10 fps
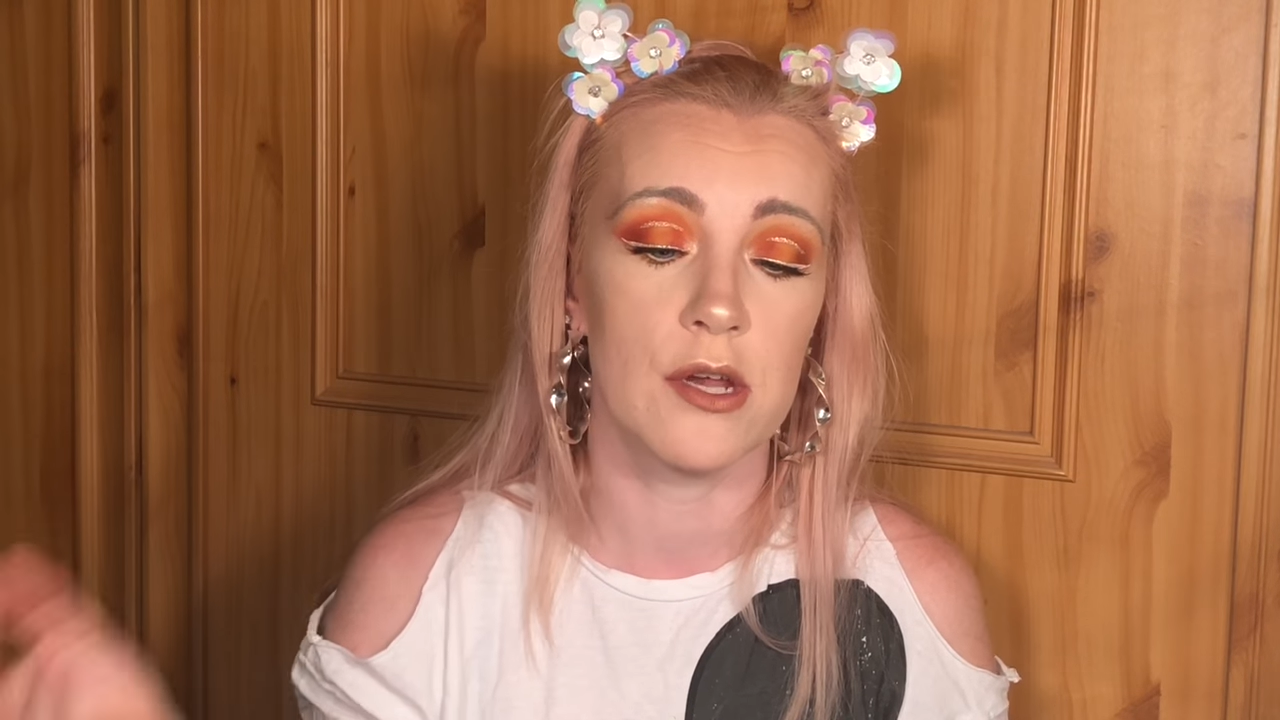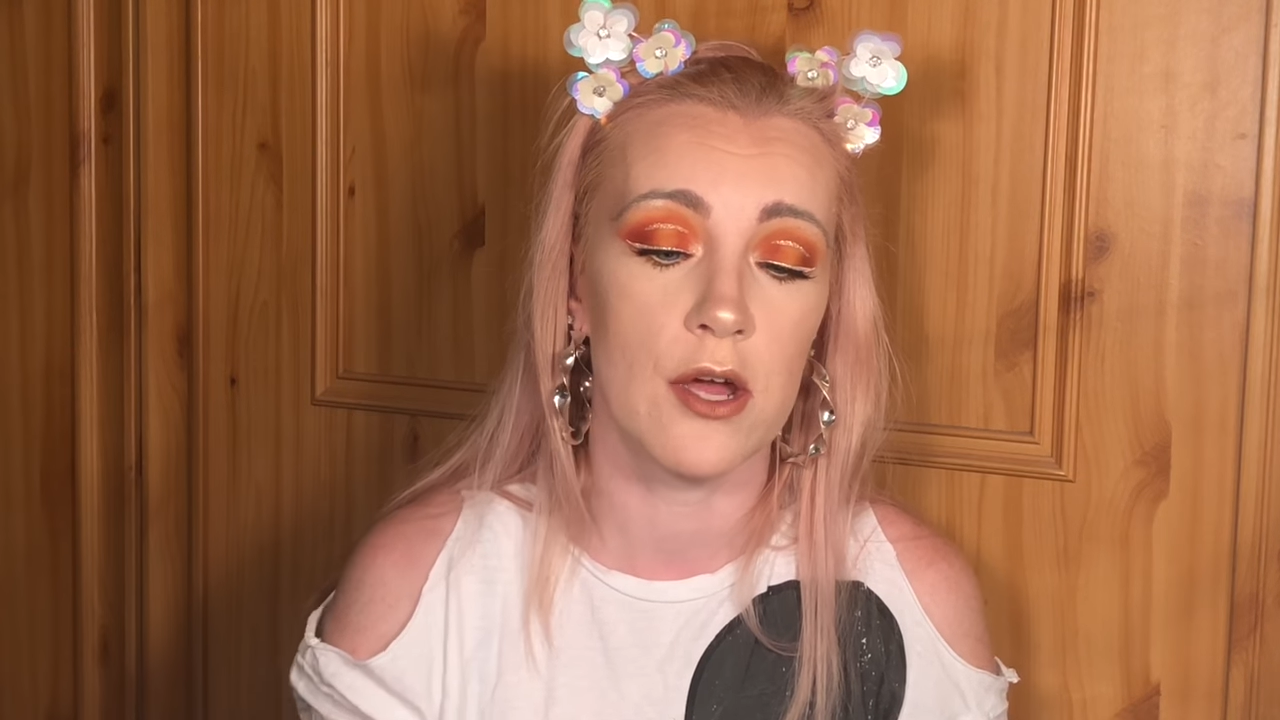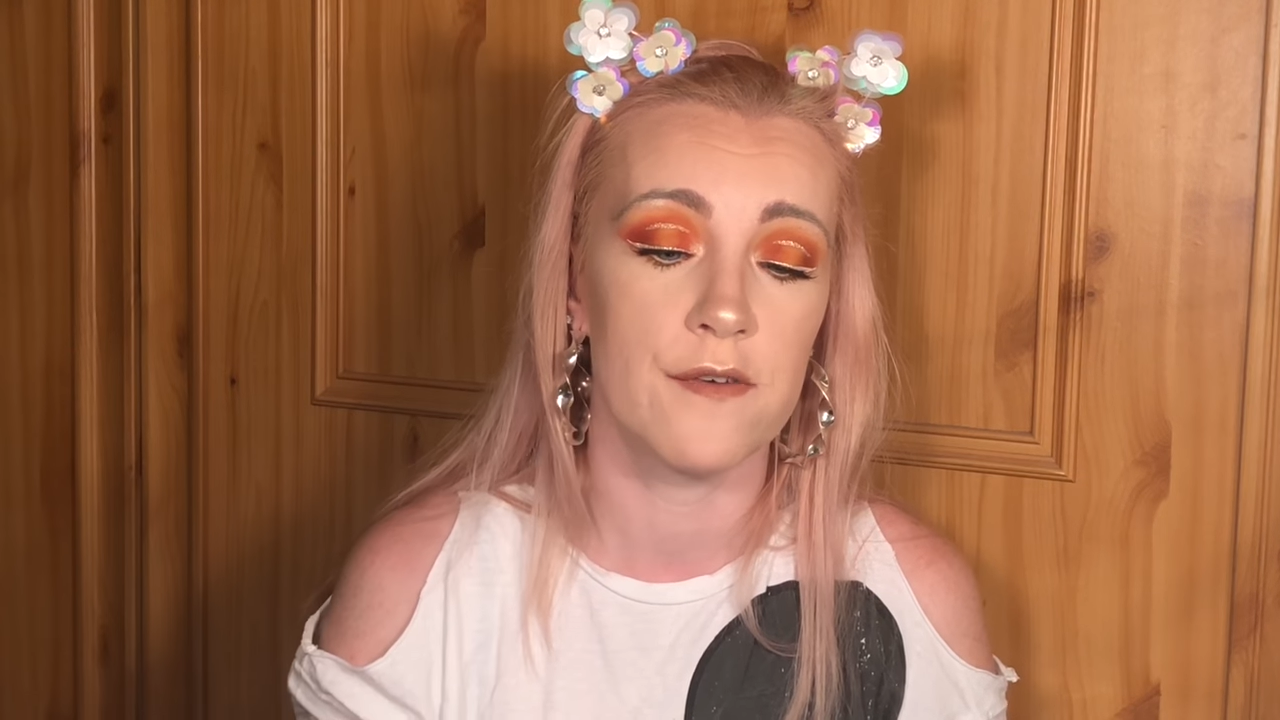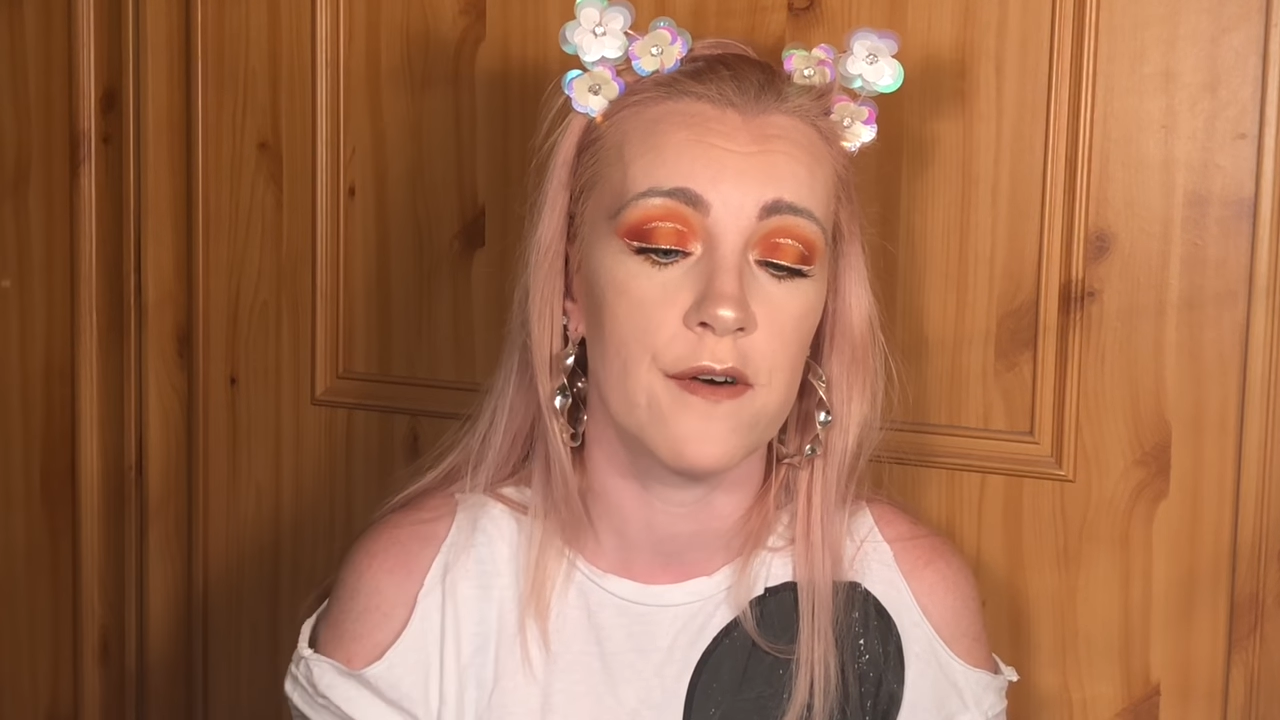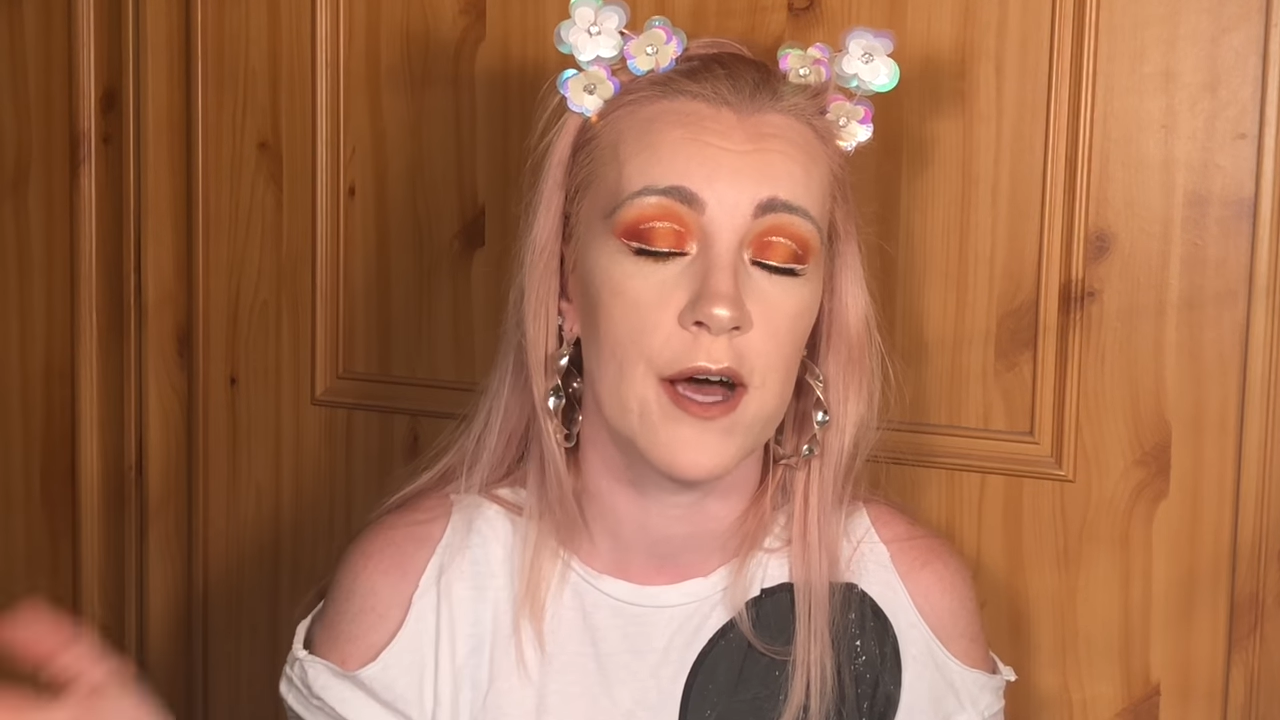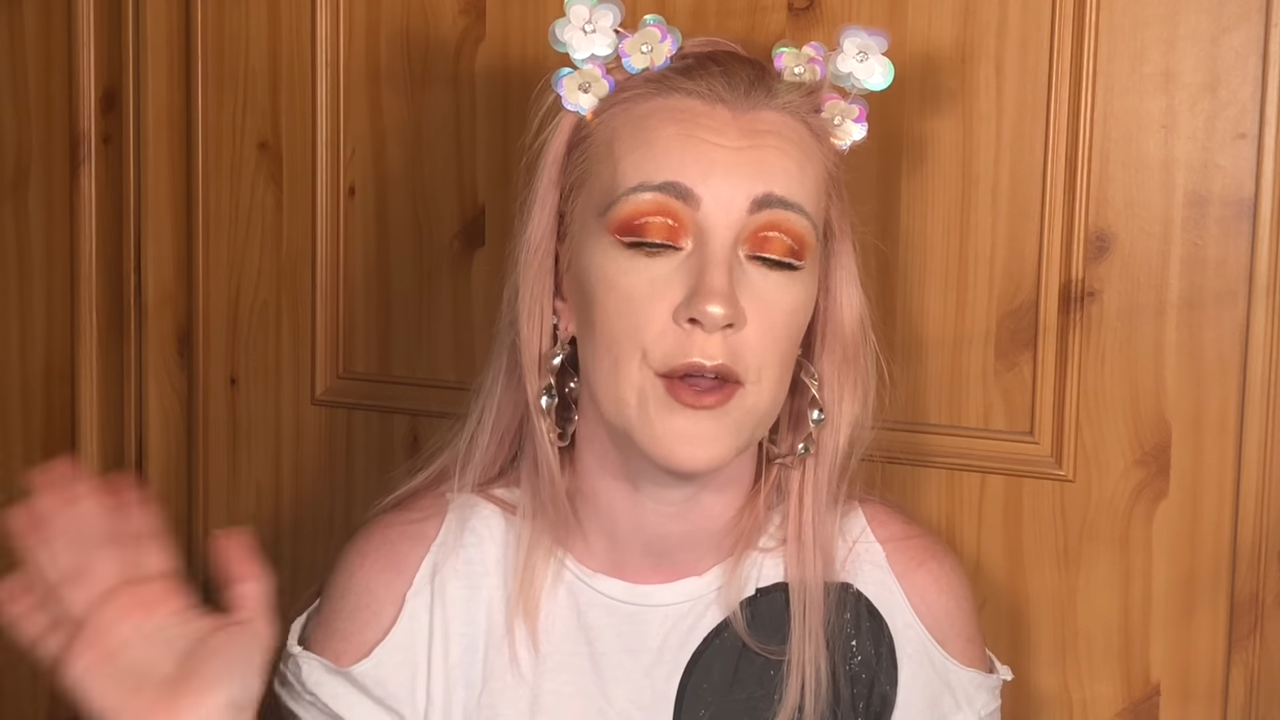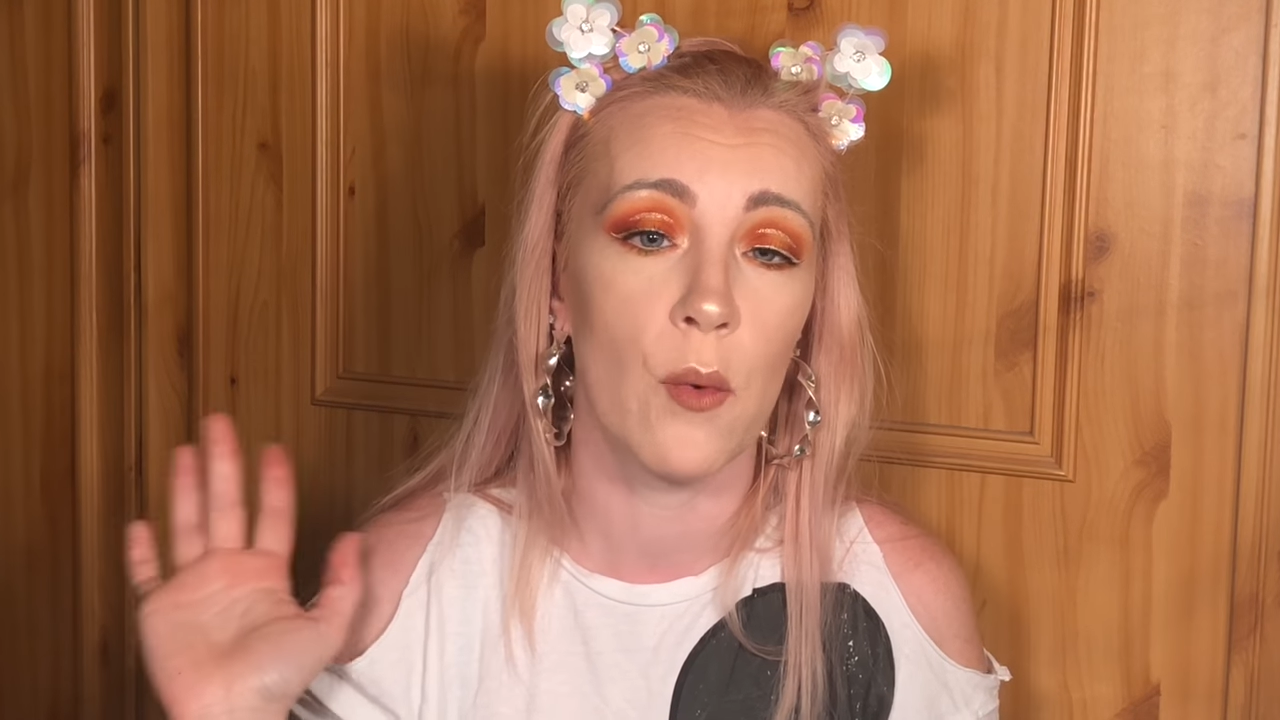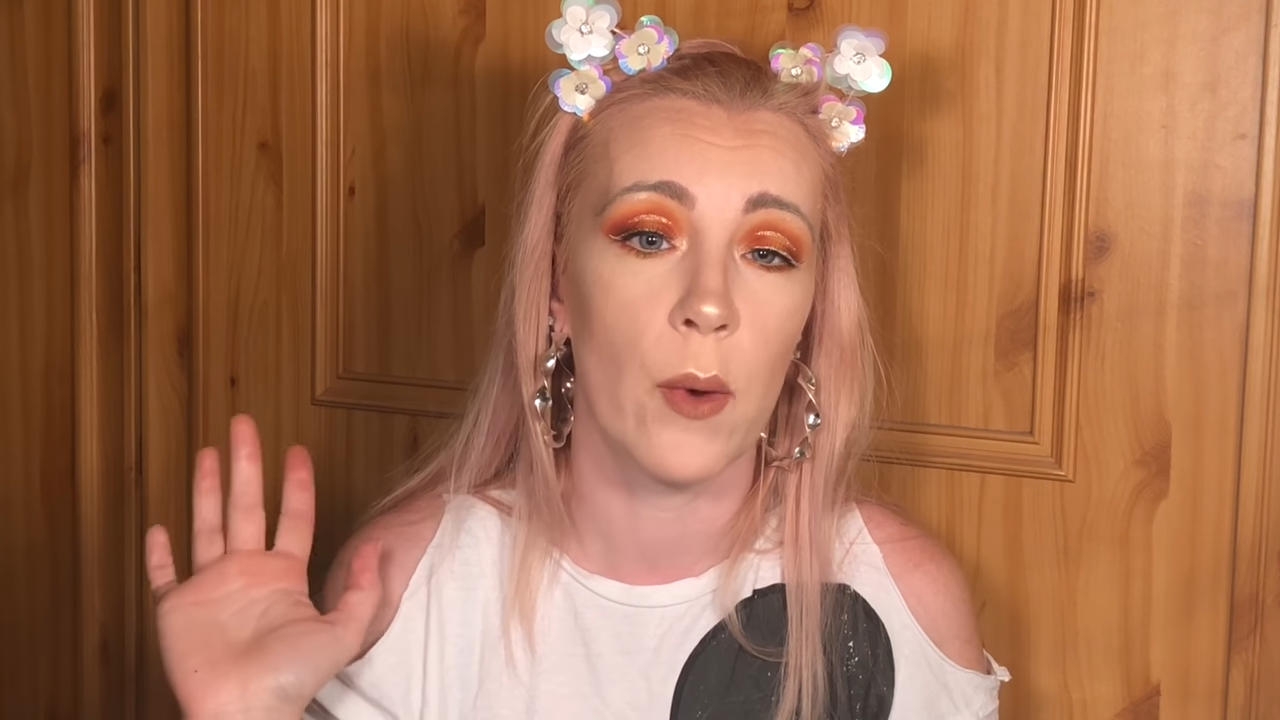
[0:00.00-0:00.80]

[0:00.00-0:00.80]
notified